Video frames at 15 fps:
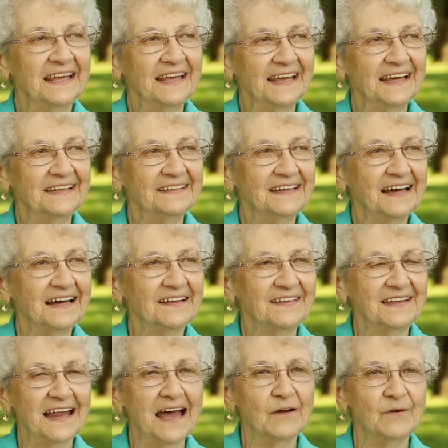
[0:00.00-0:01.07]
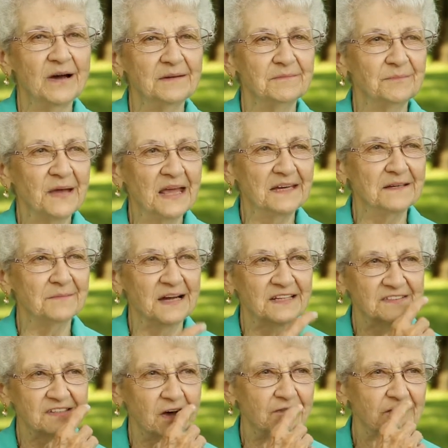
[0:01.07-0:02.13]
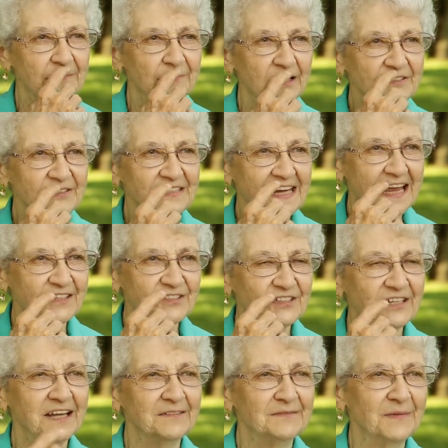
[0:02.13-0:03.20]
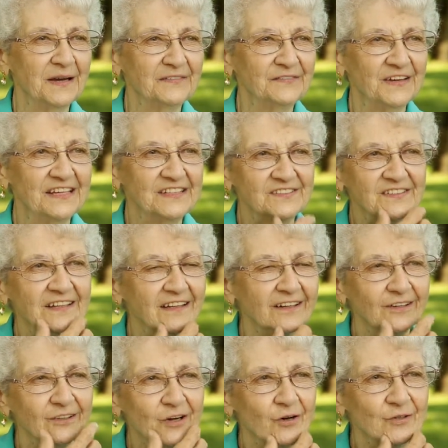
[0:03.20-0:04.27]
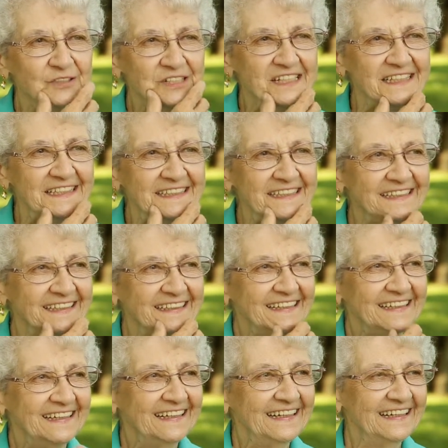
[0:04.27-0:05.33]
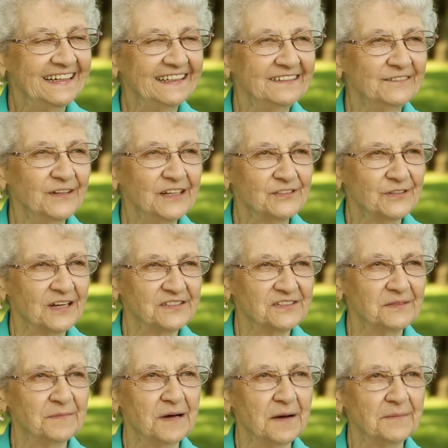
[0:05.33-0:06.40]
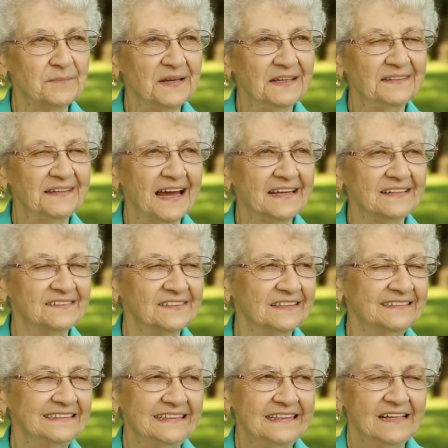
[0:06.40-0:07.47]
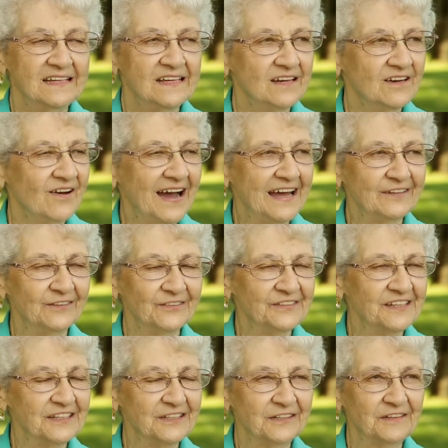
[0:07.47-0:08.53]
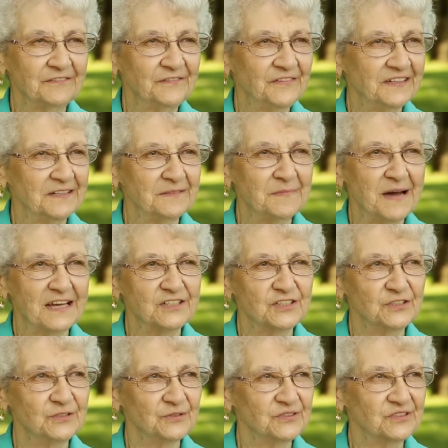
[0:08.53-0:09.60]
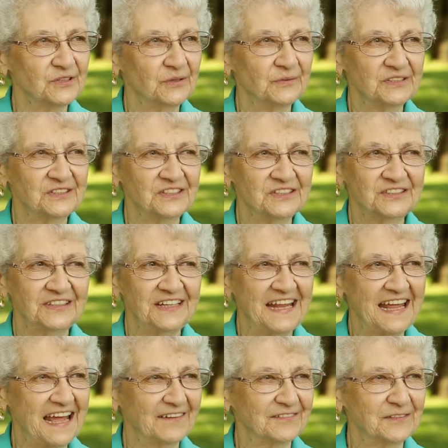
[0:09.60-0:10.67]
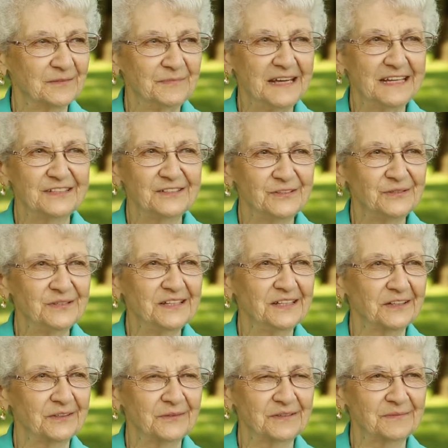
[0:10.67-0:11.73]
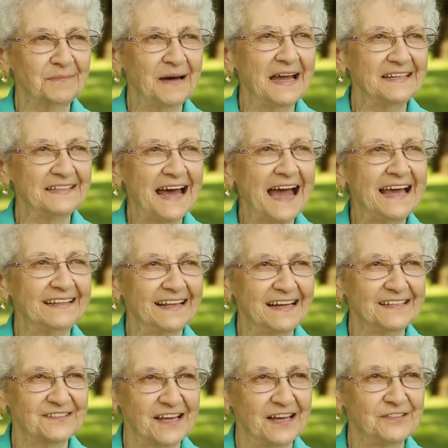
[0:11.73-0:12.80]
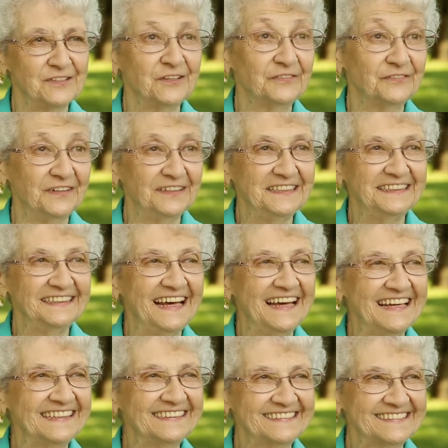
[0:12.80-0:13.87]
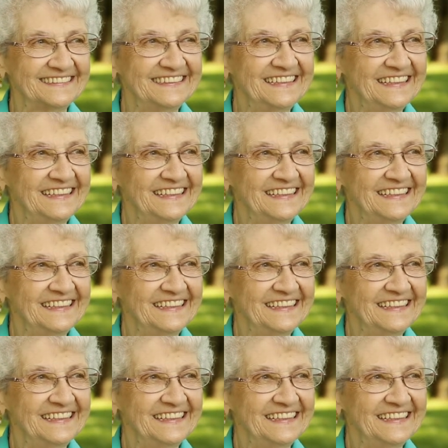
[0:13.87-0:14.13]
And then I went and painted myself a mustache on my face and a little goatee, and we dressed him up, and I said, I don't think you can fit in my shoes, so we're just going to have to make do here with my nylons on your funny legs.